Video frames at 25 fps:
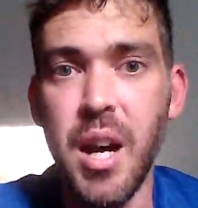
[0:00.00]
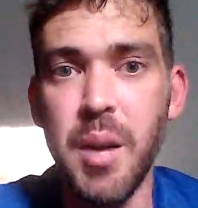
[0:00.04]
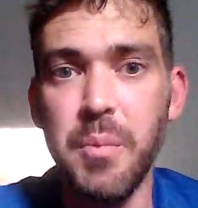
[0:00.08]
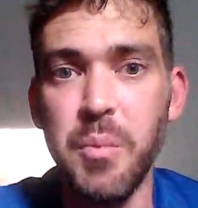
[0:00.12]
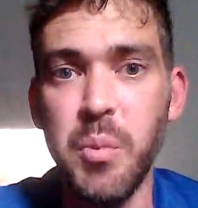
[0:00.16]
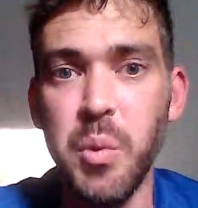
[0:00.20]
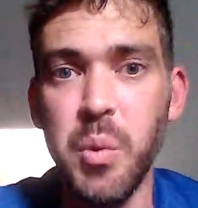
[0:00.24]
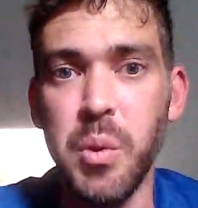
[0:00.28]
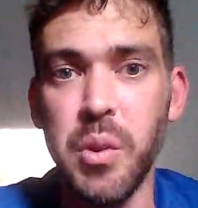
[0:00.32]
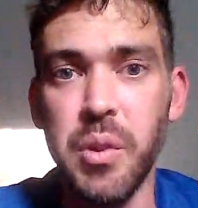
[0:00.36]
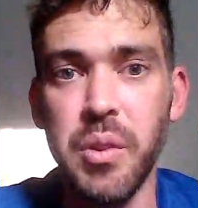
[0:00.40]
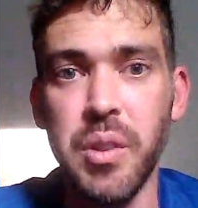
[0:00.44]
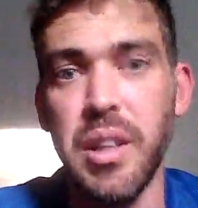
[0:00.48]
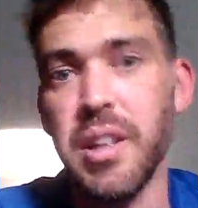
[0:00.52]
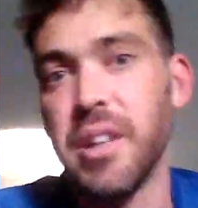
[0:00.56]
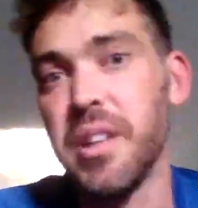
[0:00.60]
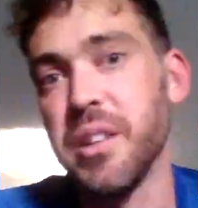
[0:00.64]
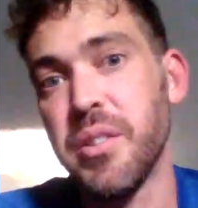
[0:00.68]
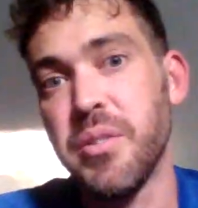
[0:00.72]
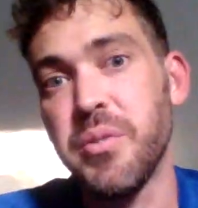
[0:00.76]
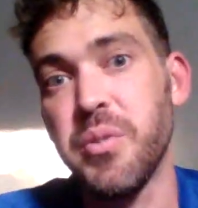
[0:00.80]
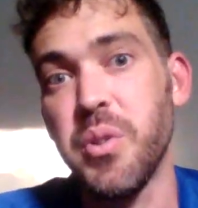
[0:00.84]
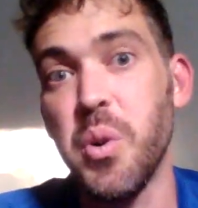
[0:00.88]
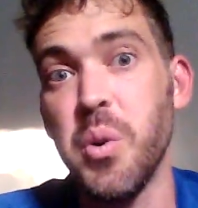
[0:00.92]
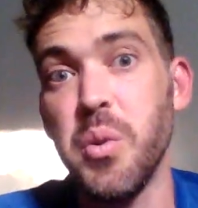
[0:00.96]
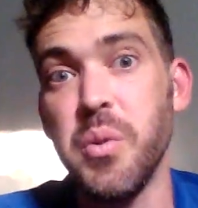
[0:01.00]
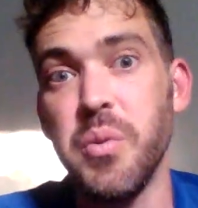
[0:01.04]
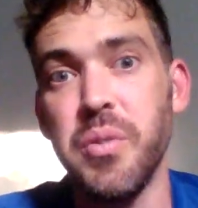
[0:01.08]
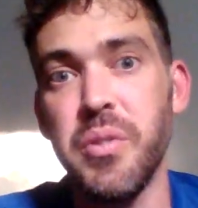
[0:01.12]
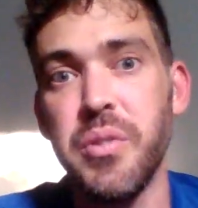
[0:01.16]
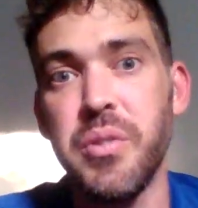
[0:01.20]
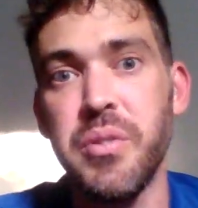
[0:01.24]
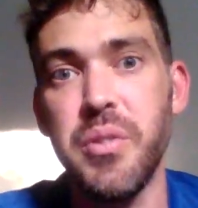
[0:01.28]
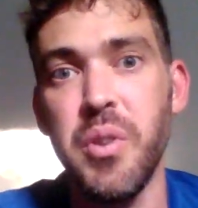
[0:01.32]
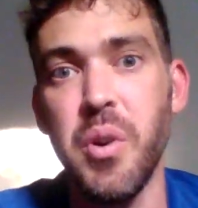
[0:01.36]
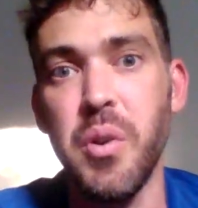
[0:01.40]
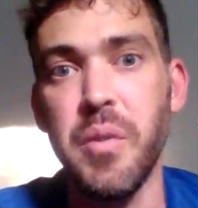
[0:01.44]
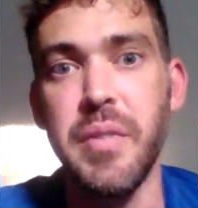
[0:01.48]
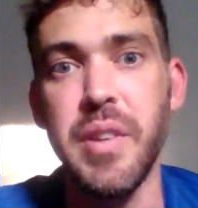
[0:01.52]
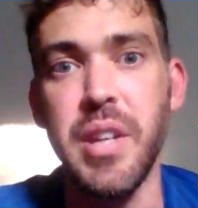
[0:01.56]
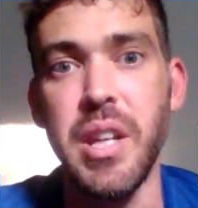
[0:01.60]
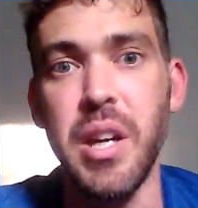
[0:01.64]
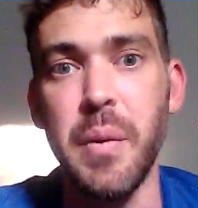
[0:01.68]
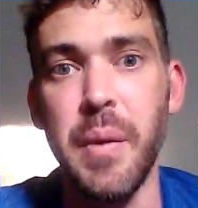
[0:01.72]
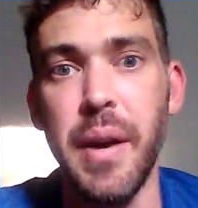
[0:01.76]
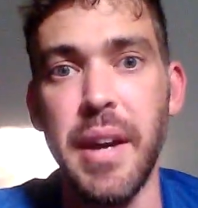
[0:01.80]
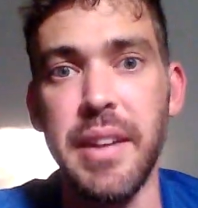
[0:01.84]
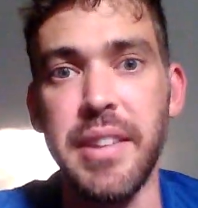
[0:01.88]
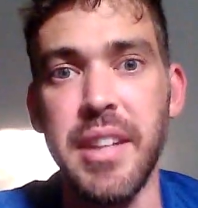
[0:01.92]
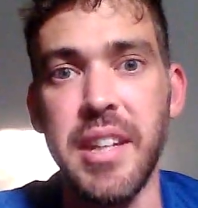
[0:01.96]
We'll throw a
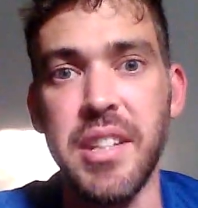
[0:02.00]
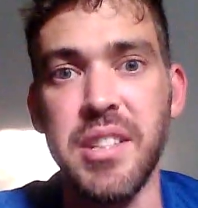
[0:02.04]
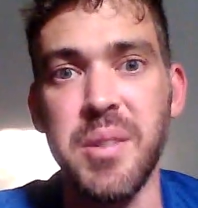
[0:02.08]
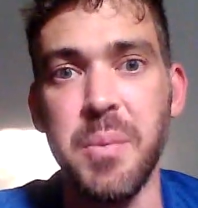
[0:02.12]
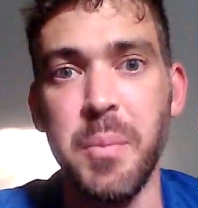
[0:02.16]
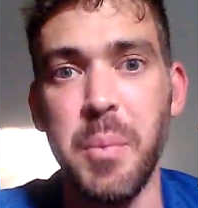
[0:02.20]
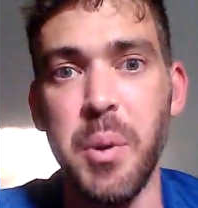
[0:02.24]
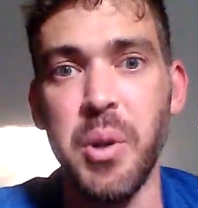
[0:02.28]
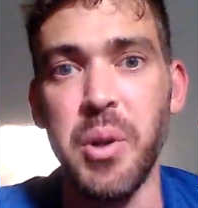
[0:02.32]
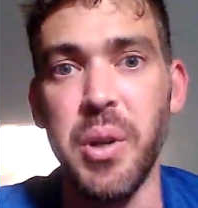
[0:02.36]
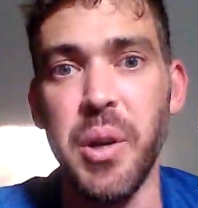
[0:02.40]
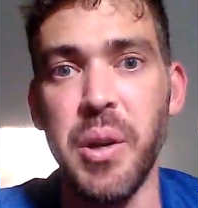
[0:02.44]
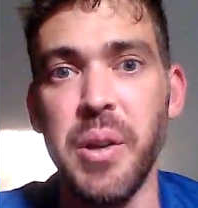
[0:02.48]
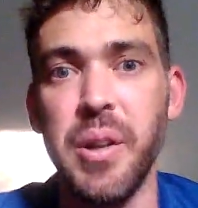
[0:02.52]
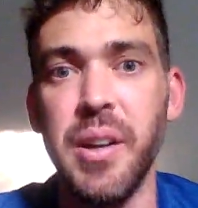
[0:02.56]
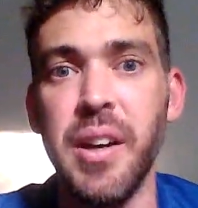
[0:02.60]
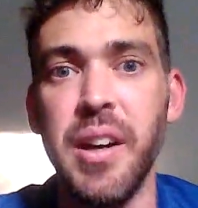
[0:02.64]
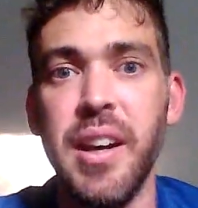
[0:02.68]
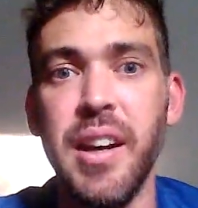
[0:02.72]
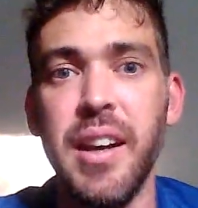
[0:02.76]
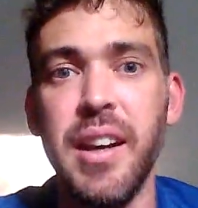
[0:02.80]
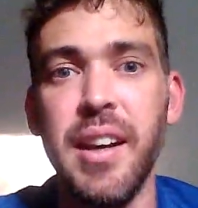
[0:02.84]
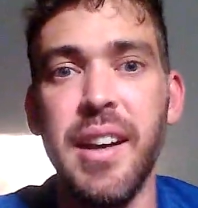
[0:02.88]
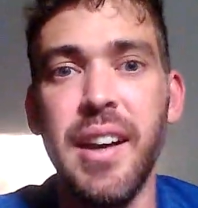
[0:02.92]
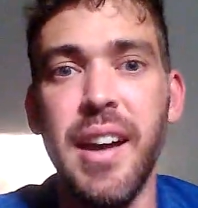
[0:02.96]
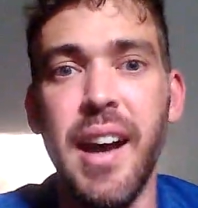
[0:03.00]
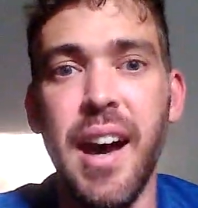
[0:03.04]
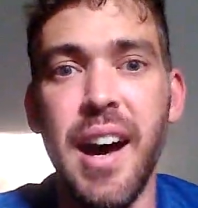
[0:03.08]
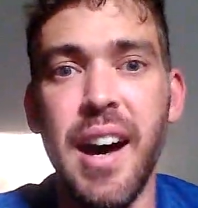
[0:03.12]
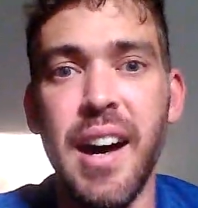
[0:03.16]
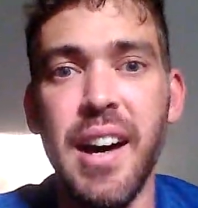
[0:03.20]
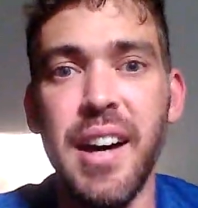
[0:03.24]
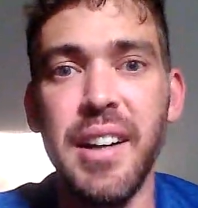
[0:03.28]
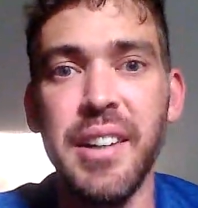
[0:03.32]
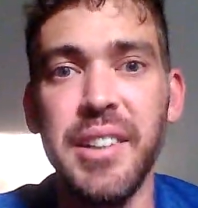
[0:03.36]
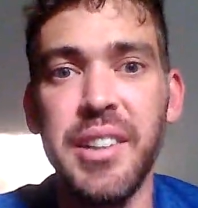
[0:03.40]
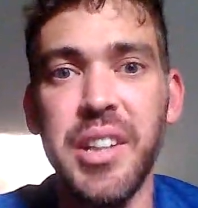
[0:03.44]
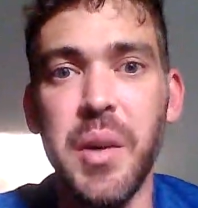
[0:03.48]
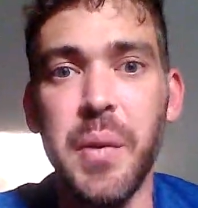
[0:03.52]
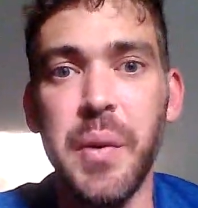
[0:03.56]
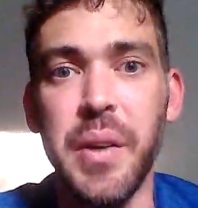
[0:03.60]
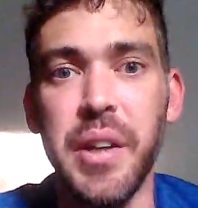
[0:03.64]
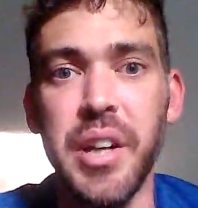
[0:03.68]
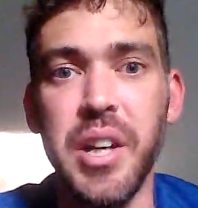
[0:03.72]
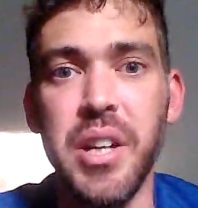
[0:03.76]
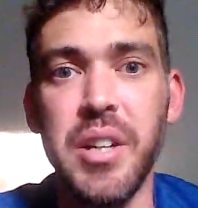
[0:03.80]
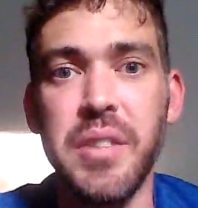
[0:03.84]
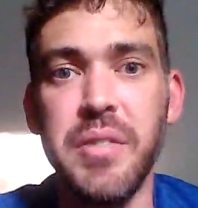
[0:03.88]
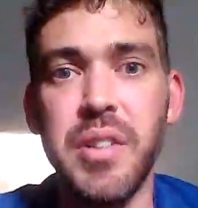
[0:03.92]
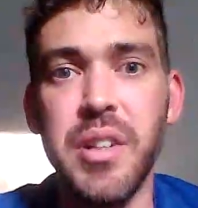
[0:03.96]
video out there tomorrow
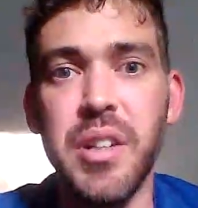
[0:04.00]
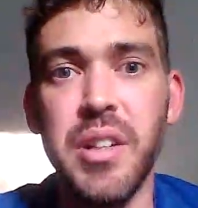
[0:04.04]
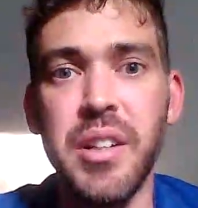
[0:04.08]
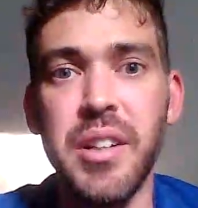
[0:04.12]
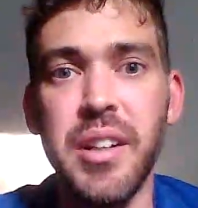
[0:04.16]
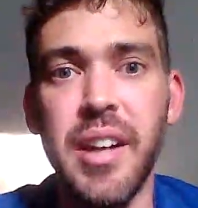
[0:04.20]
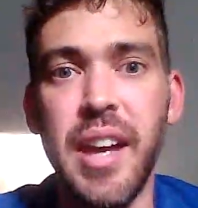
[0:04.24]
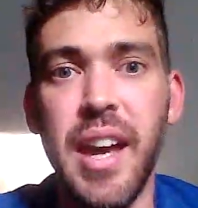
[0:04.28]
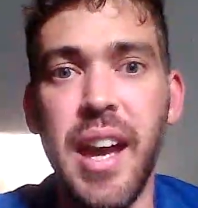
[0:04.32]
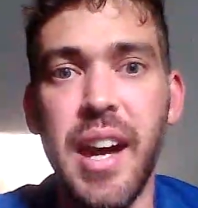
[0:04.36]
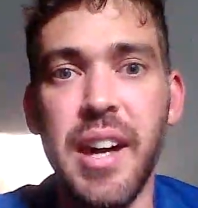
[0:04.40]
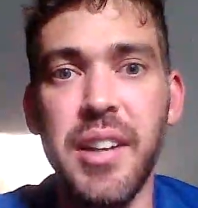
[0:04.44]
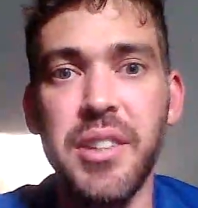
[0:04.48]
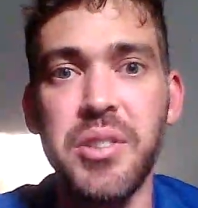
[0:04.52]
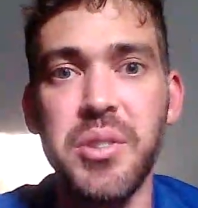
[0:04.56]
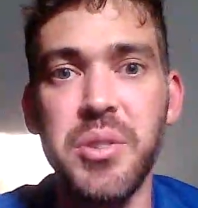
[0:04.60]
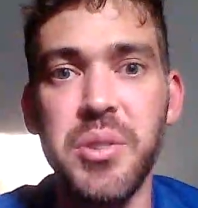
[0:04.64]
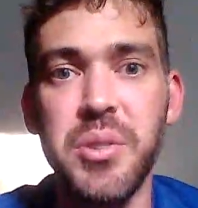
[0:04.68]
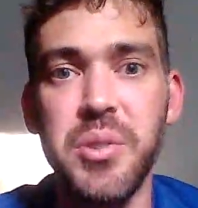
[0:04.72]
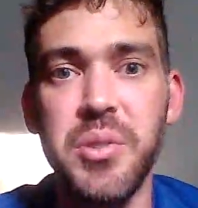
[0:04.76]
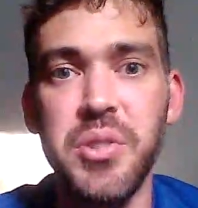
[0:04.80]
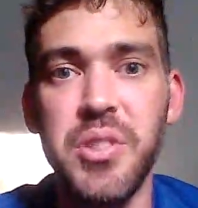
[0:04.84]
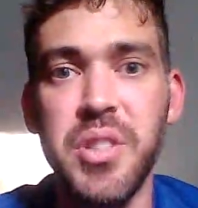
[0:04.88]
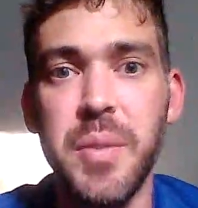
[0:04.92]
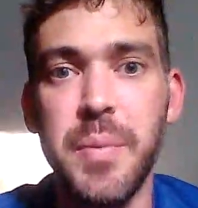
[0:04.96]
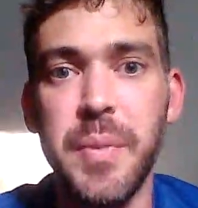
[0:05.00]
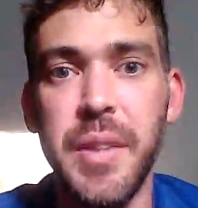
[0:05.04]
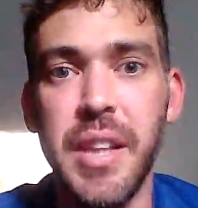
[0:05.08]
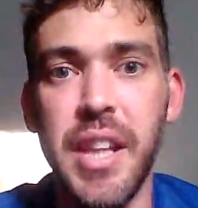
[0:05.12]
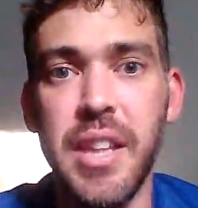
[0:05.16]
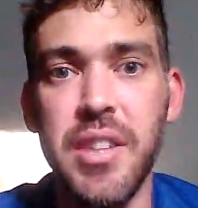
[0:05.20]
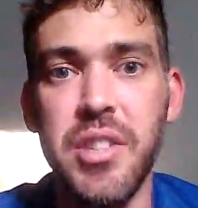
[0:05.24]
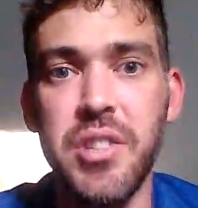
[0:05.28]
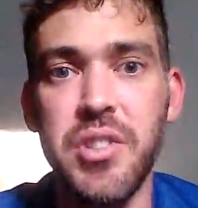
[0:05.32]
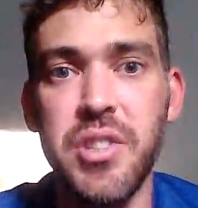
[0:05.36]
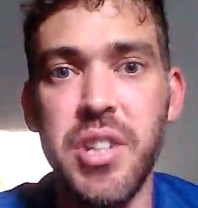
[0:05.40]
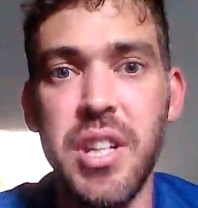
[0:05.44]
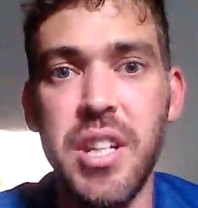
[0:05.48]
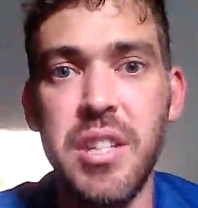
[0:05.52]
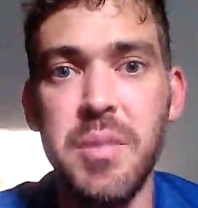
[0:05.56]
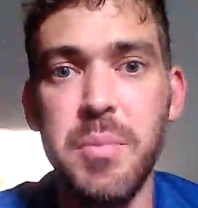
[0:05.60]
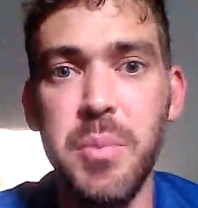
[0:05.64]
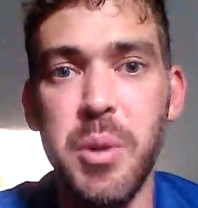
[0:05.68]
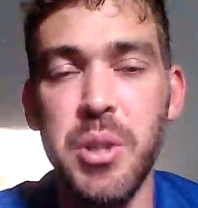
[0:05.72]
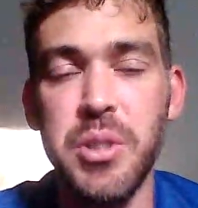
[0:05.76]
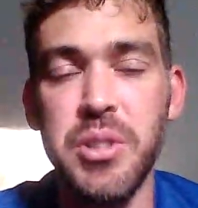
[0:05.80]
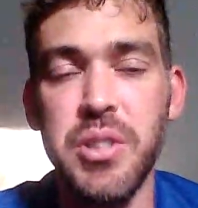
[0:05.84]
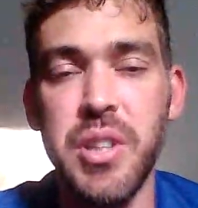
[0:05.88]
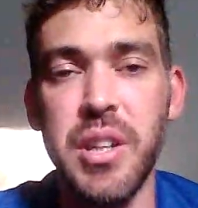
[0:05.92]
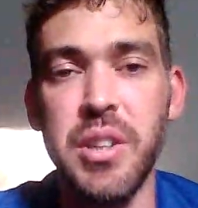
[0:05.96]
going over how to stimulate the
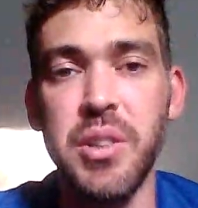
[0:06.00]
G-spot. So you